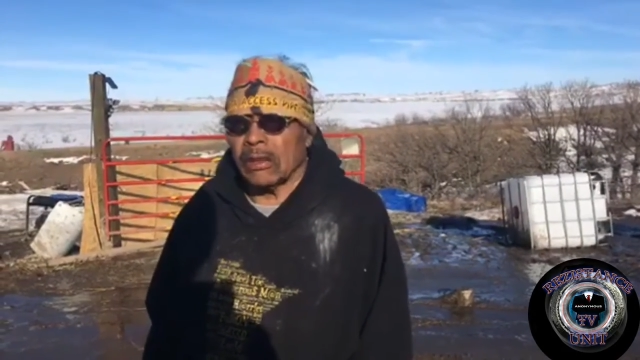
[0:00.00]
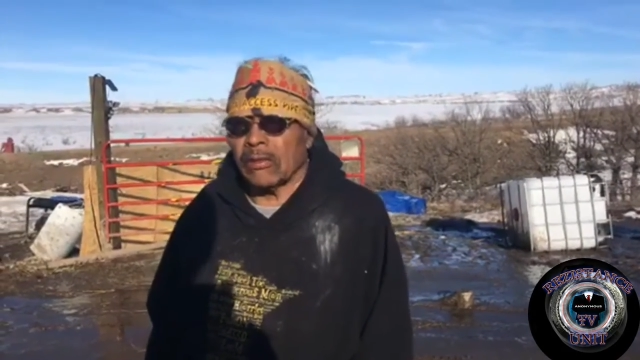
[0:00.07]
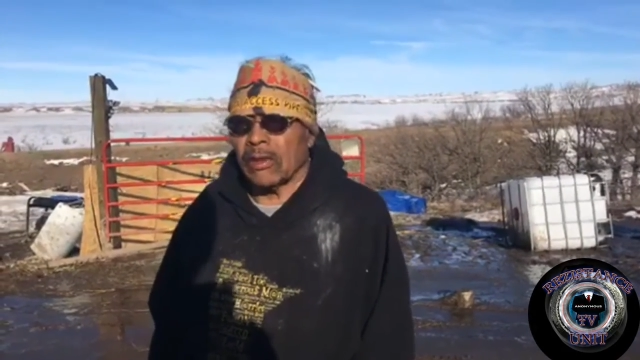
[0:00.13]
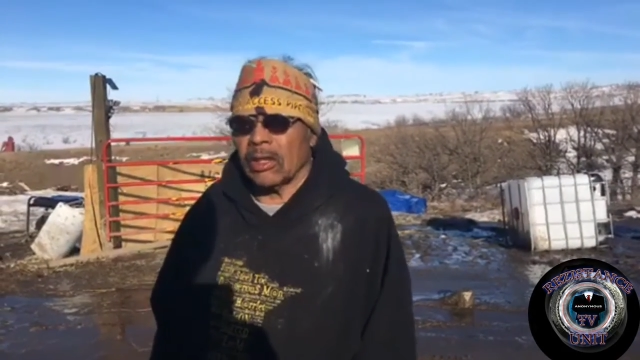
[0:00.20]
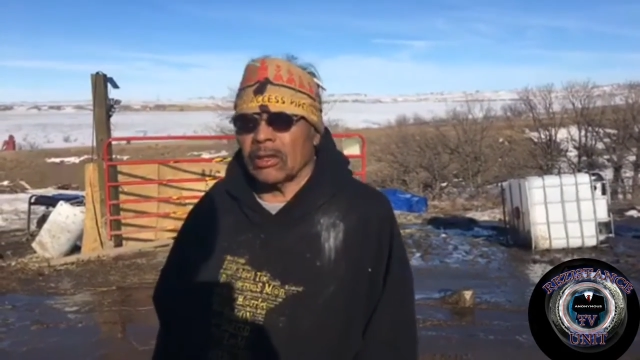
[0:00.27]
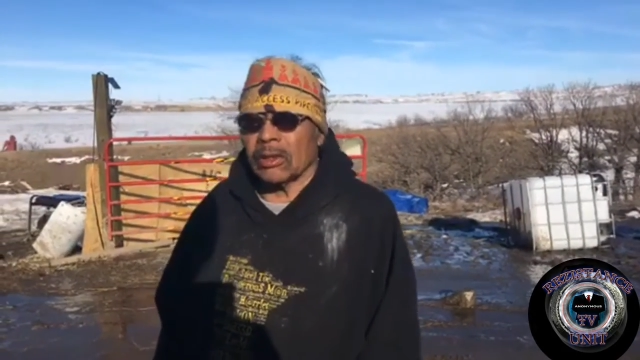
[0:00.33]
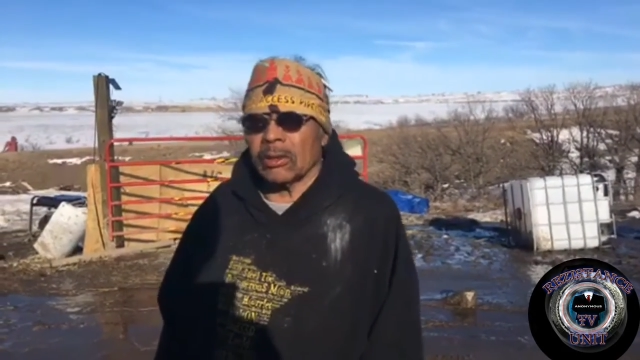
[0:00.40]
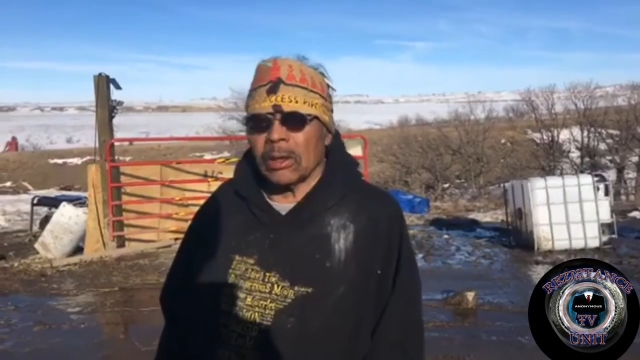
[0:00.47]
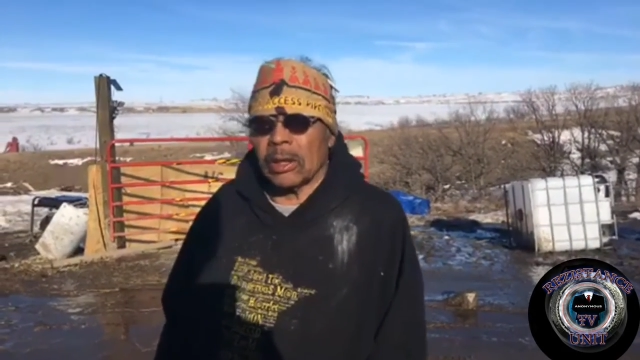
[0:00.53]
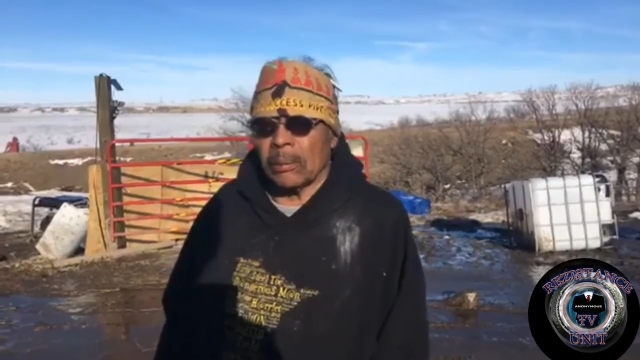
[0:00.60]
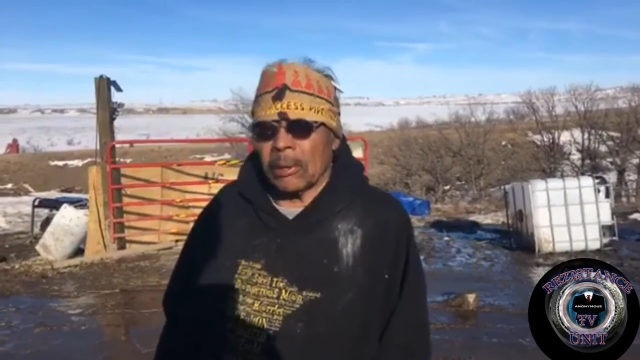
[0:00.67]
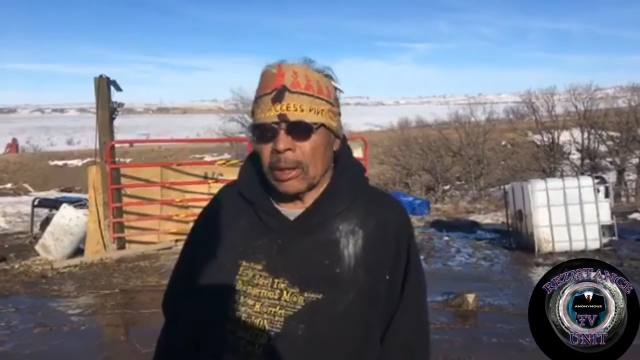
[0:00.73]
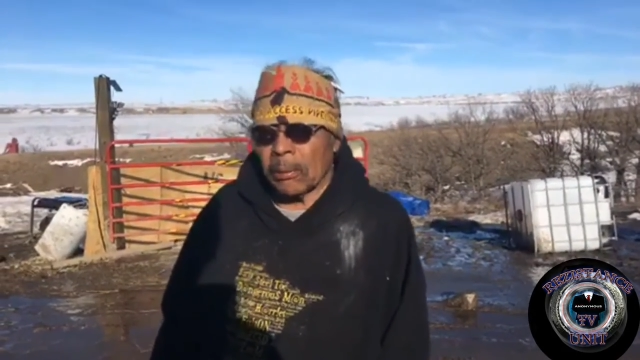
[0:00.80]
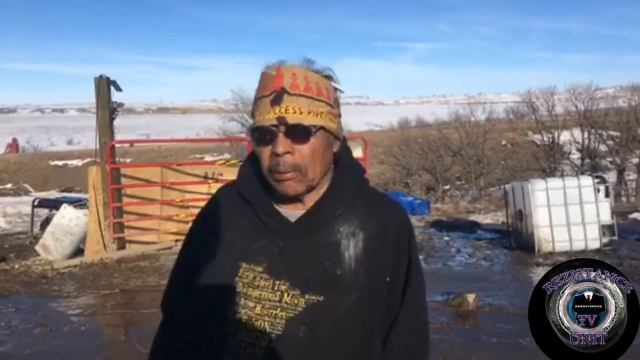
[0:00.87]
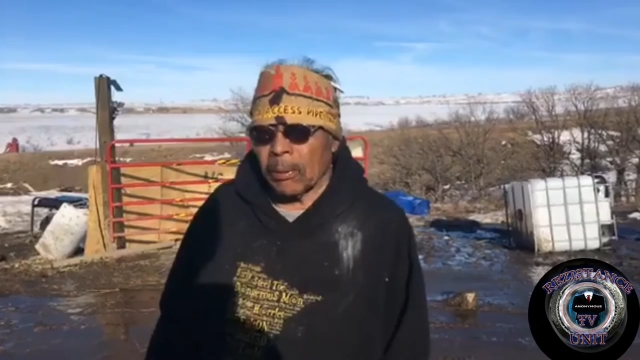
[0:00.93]
if there's three
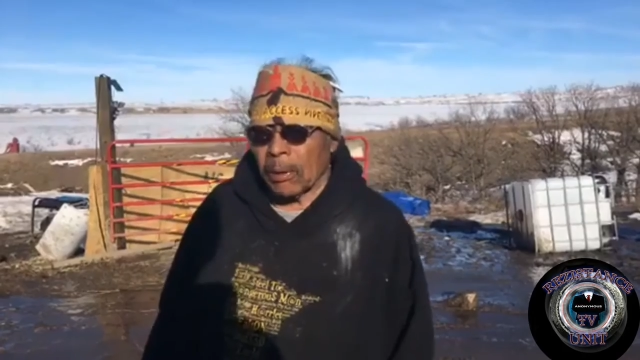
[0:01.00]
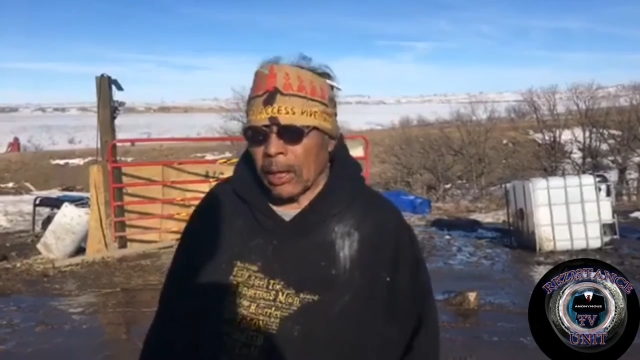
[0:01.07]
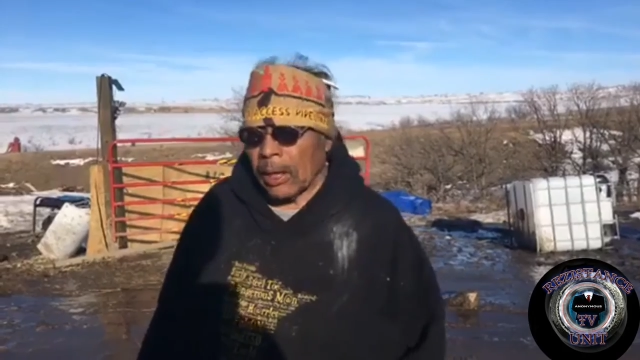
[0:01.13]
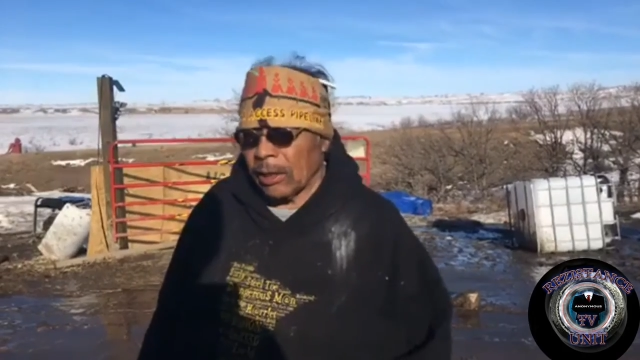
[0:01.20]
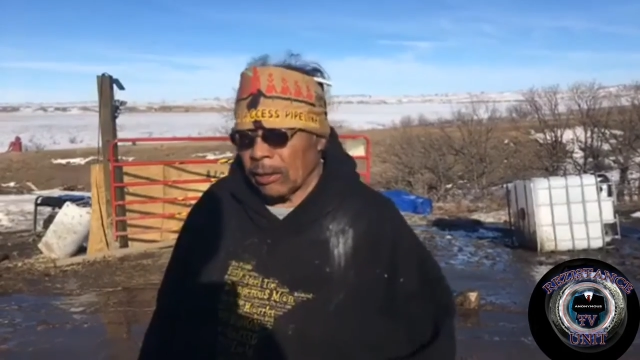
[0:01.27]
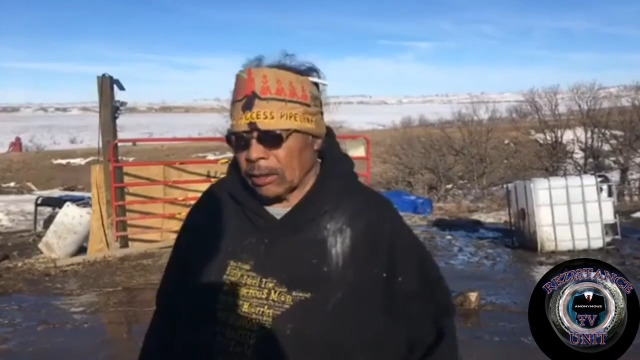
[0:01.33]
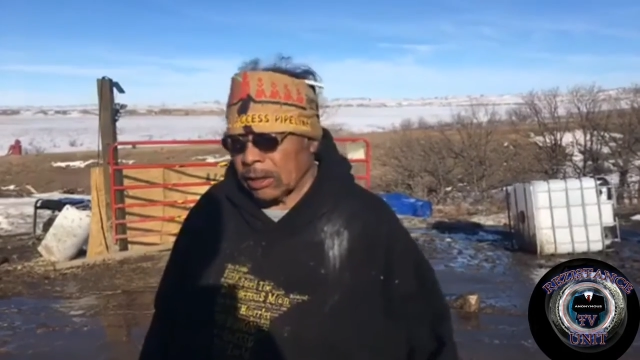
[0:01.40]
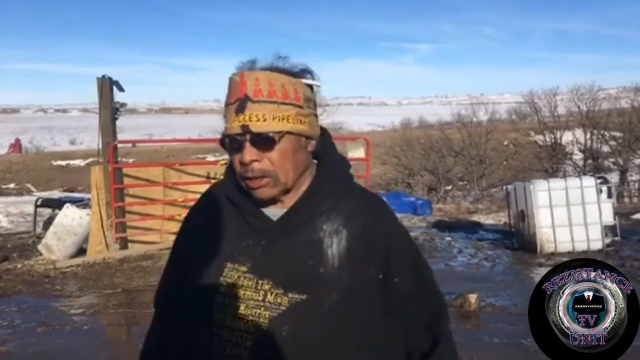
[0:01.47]
people like her